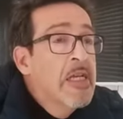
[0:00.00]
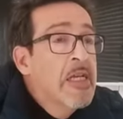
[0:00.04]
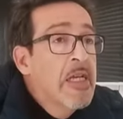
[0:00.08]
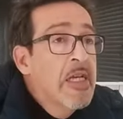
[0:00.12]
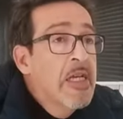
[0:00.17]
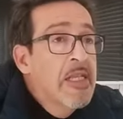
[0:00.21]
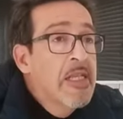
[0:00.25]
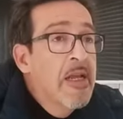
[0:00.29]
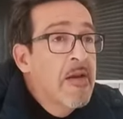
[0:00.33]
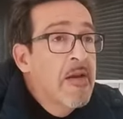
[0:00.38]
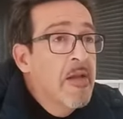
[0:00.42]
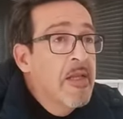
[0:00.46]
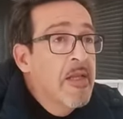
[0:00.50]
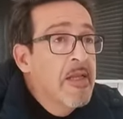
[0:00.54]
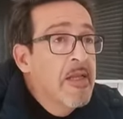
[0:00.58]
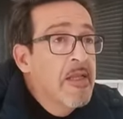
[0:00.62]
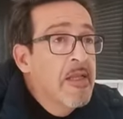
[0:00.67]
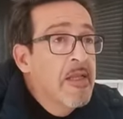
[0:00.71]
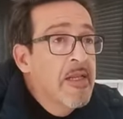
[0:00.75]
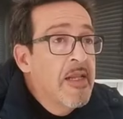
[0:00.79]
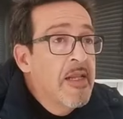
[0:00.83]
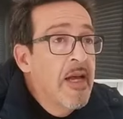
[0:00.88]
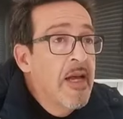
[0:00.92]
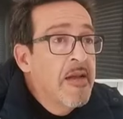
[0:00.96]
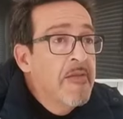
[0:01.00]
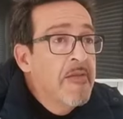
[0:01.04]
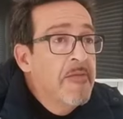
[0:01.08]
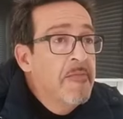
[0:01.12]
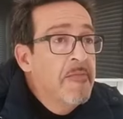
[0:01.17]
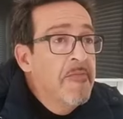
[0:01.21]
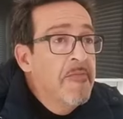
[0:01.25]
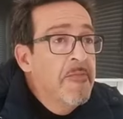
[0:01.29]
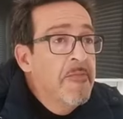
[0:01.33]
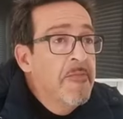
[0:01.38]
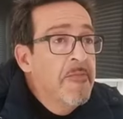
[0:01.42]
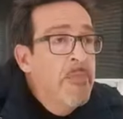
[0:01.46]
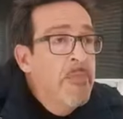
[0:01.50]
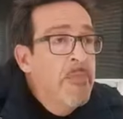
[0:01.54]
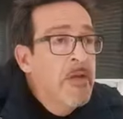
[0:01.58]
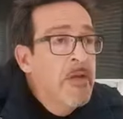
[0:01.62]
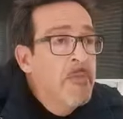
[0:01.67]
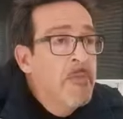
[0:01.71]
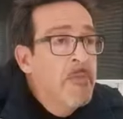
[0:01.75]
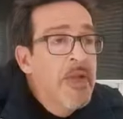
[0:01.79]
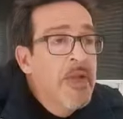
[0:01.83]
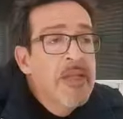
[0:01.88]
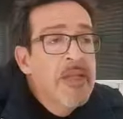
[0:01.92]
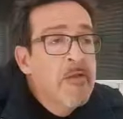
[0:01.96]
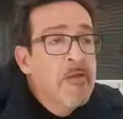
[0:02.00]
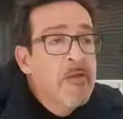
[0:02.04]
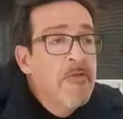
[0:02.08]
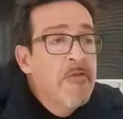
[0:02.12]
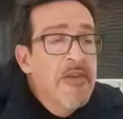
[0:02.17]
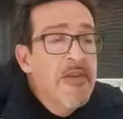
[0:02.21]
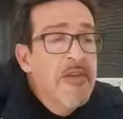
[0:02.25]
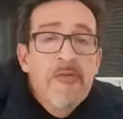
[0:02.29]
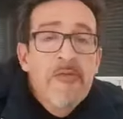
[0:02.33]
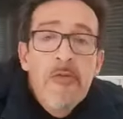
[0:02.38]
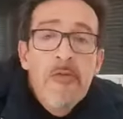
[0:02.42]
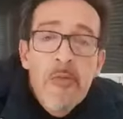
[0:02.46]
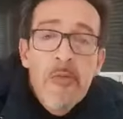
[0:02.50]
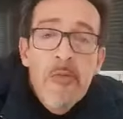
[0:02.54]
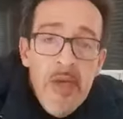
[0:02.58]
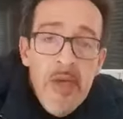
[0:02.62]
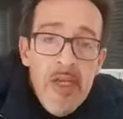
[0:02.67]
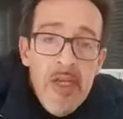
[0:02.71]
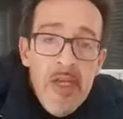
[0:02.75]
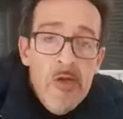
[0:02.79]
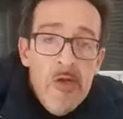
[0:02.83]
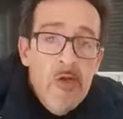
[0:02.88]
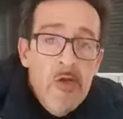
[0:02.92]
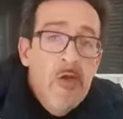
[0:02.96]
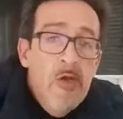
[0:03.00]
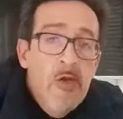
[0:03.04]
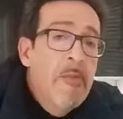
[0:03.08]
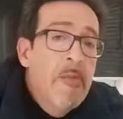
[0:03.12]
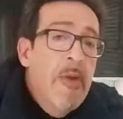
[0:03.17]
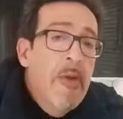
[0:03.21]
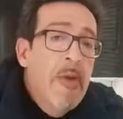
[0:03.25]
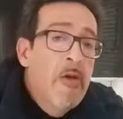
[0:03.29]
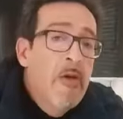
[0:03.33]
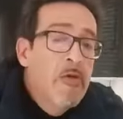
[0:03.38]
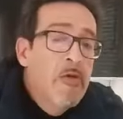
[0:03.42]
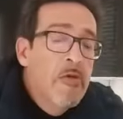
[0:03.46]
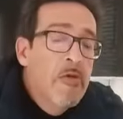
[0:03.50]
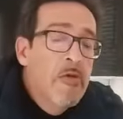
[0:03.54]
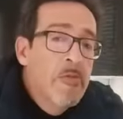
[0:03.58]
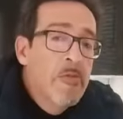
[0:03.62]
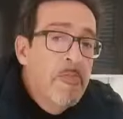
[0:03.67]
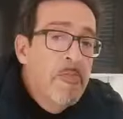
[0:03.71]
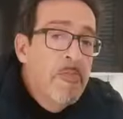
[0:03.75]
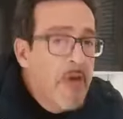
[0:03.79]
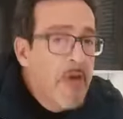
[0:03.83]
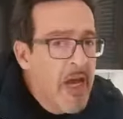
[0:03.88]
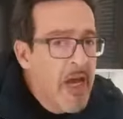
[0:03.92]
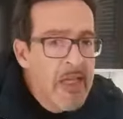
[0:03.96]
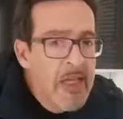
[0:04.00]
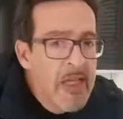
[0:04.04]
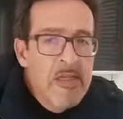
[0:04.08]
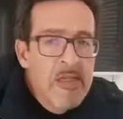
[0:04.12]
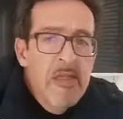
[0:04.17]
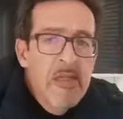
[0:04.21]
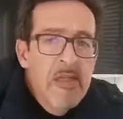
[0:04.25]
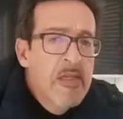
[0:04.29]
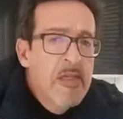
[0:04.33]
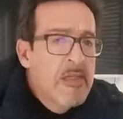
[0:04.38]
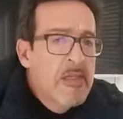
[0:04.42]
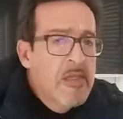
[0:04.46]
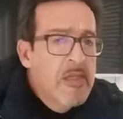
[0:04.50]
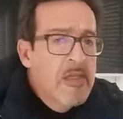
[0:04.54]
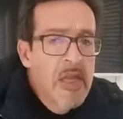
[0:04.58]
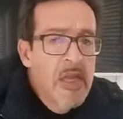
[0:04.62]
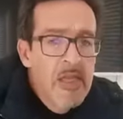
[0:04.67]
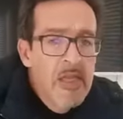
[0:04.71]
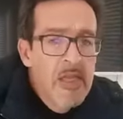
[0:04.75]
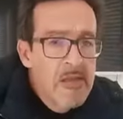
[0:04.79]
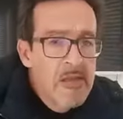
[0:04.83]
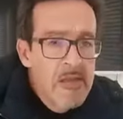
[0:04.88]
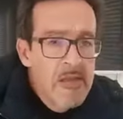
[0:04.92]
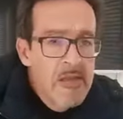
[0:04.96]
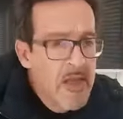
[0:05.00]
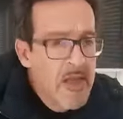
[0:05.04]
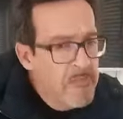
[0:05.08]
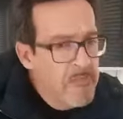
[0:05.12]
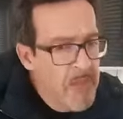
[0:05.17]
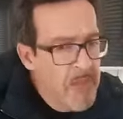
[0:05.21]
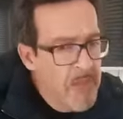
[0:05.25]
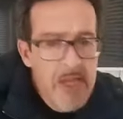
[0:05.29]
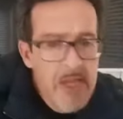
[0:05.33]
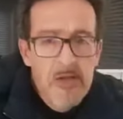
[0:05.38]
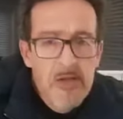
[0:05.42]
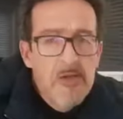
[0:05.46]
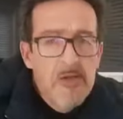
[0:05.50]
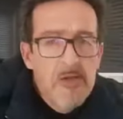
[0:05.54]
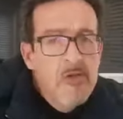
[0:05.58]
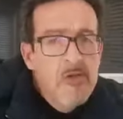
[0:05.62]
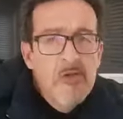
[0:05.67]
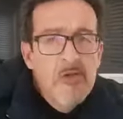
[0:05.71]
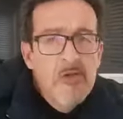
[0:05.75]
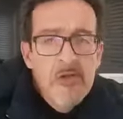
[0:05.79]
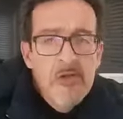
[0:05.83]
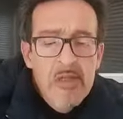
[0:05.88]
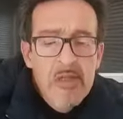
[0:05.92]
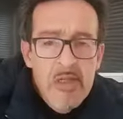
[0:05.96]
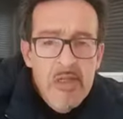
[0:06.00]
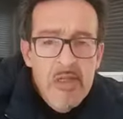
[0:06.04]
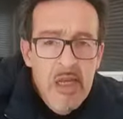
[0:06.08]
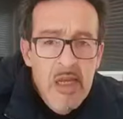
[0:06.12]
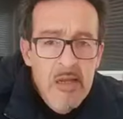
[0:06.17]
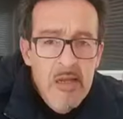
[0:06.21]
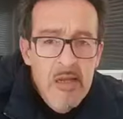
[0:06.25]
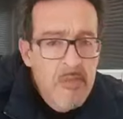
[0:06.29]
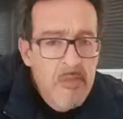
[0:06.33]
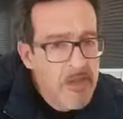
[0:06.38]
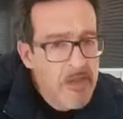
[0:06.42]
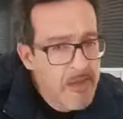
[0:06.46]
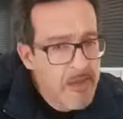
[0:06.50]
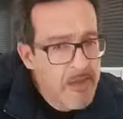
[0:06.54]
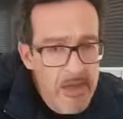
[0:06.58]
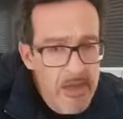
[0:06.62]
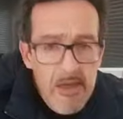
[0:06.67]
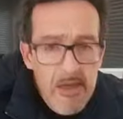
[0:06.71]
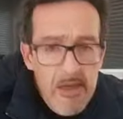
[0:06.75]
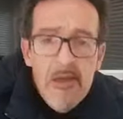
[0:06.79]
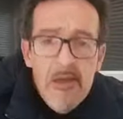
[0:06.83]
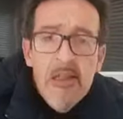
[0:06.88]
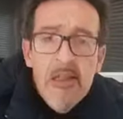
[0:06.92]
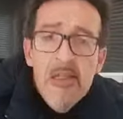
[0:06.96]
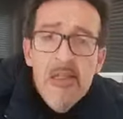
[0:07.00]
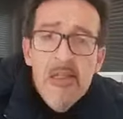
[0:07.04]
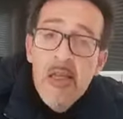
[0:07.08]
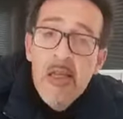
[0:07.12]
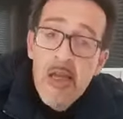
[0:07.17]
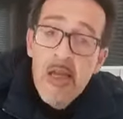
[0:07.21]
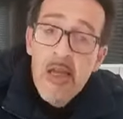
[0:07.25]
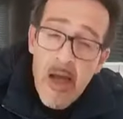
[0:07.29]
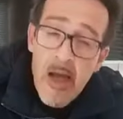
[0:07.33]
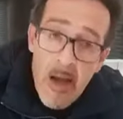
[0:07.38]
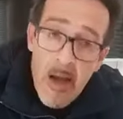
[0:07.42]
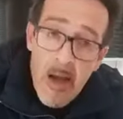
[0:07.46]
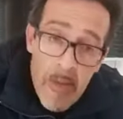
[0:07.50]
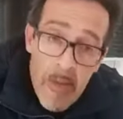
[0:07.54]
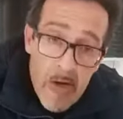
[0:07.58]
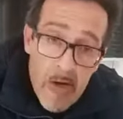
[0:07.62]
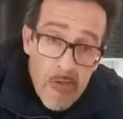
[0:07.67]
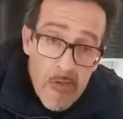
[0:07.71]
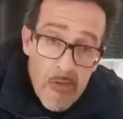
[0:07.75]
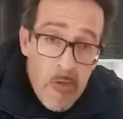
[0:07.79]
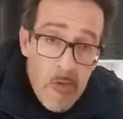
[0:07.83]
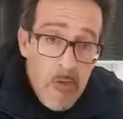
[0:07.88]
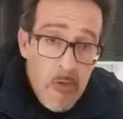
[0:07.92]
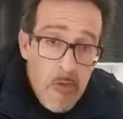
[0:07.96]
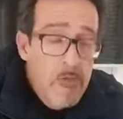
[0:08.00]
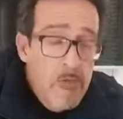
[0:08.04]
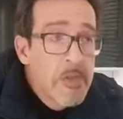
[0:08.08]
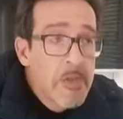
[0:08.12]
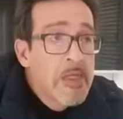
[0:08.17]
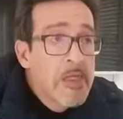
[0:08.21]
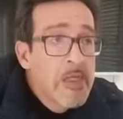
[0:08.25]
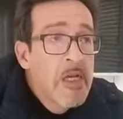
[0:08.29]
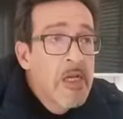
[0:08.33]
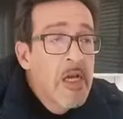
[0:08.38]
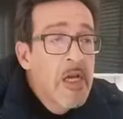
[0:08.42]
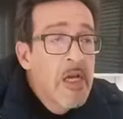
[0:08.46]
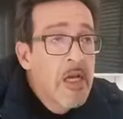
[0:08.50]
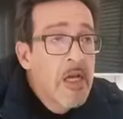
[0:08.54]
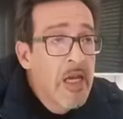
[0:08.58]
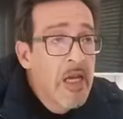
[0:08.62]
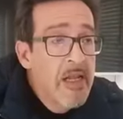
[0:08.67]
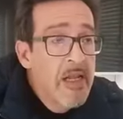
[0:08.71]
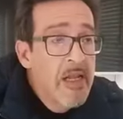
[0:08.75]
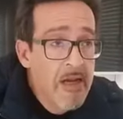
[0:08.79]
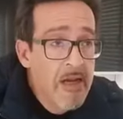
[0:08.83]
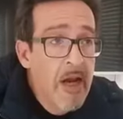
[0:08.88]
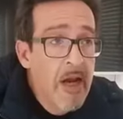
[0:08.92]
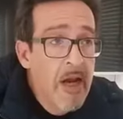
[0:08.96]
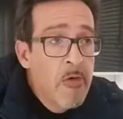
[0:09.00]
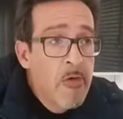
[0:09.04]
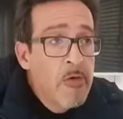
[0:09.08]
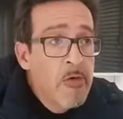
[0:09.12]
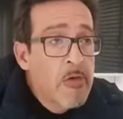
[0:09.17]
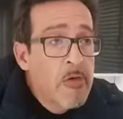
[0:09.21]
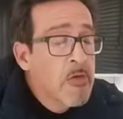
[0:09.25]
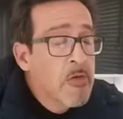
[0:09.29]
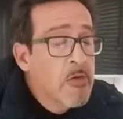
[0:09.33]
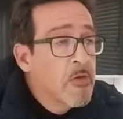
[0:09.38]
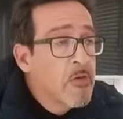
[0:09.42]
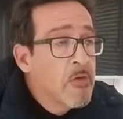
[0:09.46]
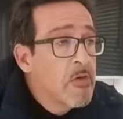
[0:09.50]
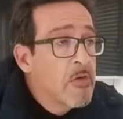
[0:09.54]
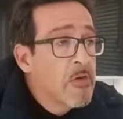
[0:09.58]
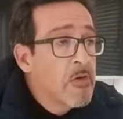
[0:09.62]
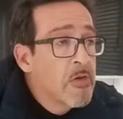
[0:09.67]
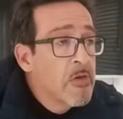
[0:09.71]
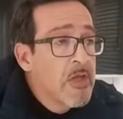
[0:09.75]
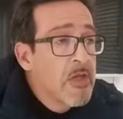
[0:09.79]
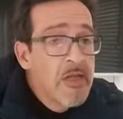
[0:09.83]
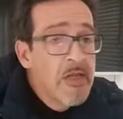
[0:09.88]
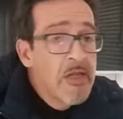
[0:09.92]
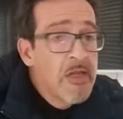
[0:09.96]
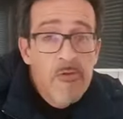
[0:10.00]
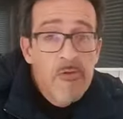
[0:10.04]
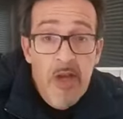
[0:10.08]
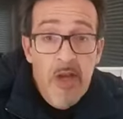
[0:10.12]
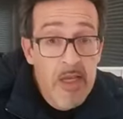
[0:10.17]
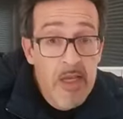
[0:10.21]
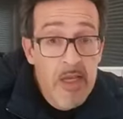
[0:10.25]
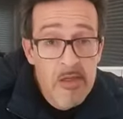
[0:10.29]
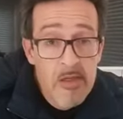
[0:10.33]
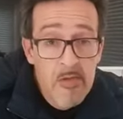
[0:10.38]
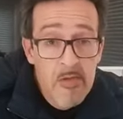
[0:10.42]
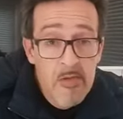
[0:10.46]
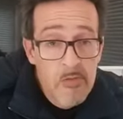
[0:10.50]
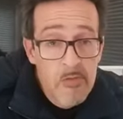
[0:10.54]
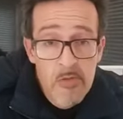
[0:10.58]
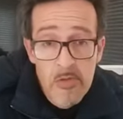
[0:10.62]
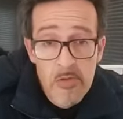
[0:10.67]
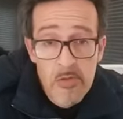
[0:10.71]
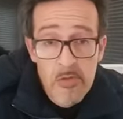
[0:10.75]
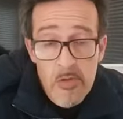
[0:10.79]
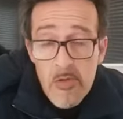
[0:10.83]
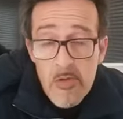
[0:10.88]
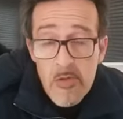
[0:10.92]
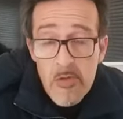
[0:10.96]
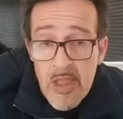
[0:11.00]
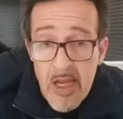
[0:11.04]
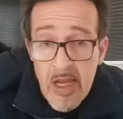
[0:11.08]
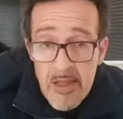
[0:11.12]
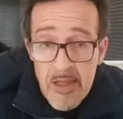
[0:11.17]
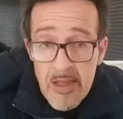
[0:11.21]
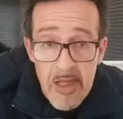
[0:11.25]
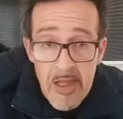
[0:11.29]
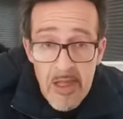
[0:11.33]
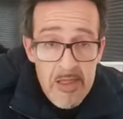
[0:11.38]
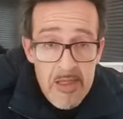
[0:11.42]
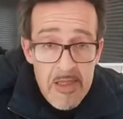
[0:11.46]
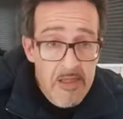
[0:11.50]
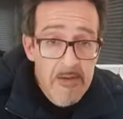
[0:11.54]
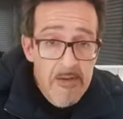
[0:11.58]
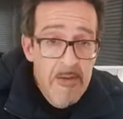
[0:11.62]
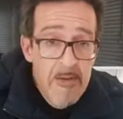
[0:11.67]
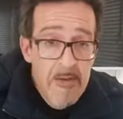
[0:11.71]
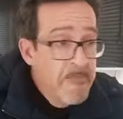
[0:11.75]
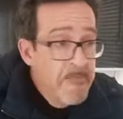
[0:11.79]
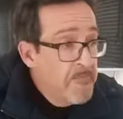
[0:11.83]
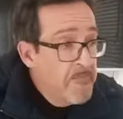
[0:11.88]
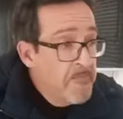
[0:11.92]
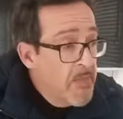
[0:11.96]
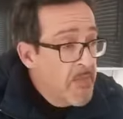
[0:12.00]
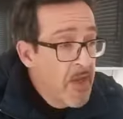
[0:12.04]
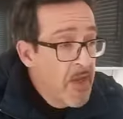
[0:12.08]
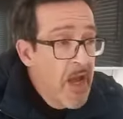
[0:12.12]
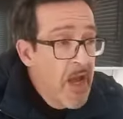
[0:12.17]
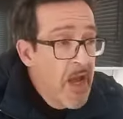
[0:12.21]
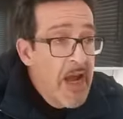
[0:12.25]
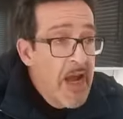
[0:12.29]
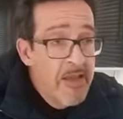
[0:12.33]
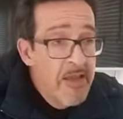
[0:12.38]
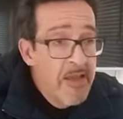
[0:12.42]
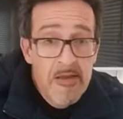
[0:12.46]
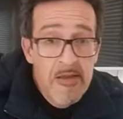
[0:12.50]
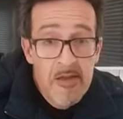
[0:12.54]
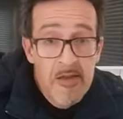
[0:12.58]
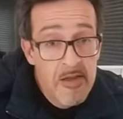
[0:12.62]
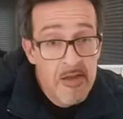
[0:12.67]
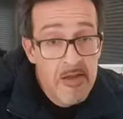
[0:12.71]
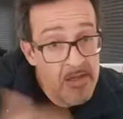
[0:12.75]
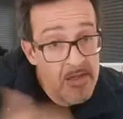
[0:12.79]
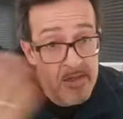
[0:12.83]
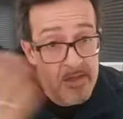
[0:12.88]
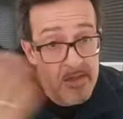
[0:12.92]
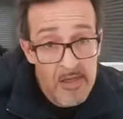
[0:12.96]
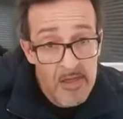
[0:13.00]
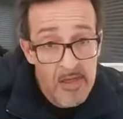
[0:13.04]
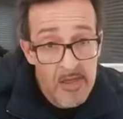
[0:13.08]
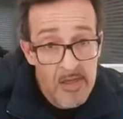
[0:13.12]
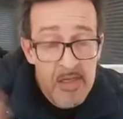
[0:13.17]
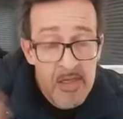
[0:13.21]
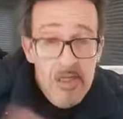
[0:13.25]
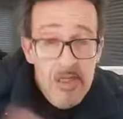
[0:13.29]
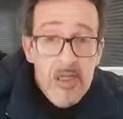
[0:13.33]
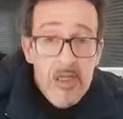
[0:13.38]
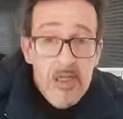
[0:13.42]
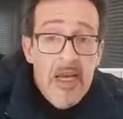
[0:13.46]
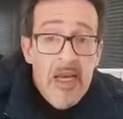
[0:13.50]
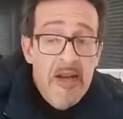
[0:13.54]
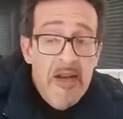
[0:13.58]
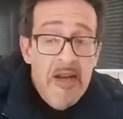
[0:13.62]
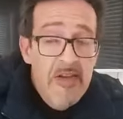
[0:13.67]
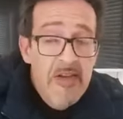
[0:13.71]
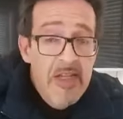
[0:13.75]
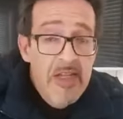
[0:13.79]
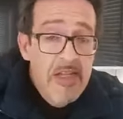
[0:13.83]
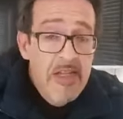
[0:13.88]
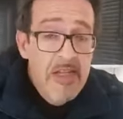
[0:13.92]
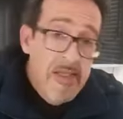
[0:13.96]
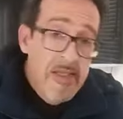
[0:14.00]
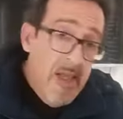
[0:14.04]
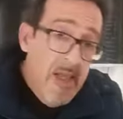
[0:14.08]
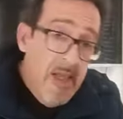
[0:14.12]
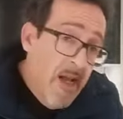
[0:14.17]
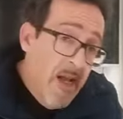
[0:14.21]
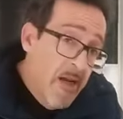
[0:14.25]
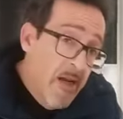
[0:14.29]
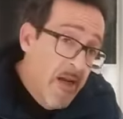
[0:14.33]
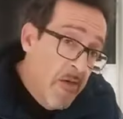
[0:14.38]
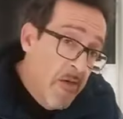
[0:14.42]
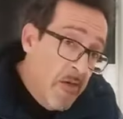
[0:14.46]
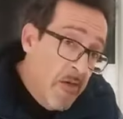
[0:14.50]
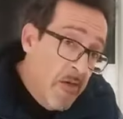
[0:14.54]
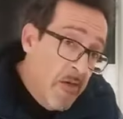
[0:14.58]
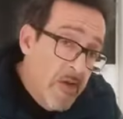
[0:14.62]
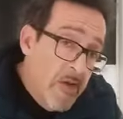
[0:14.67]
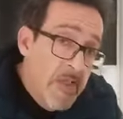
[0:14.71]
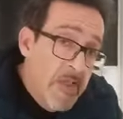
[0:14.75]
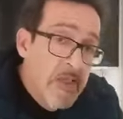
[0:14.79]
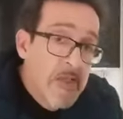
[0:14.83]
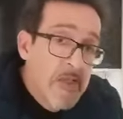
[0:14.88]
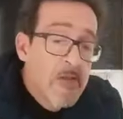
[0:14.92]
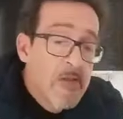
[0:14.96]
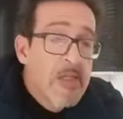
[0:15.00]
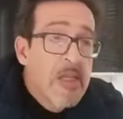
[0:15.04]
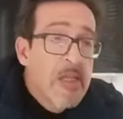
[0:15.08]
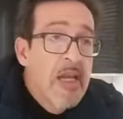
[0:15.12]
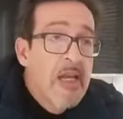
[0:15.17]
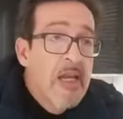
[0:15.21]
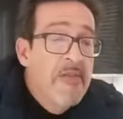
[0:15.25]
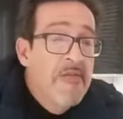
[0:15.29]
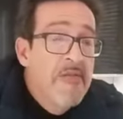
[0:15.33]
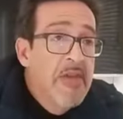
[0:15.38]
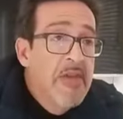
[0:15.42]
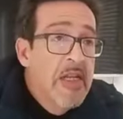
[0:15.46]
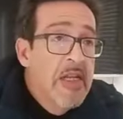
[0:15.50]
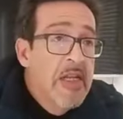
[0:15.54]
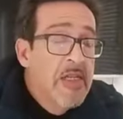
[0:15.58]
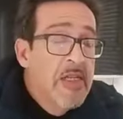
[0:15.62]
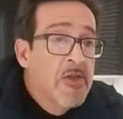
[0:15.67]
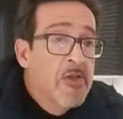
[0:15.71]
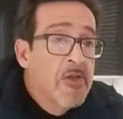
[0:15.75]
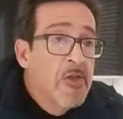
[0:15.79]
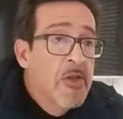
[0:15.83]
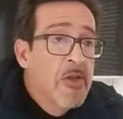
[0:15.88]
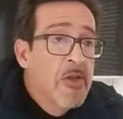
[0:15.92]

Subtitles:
There are plenty of information about prices and dimensions and materials about homes, and there are also the address to contact us either in Caravan in the Sun or in Toscana Village.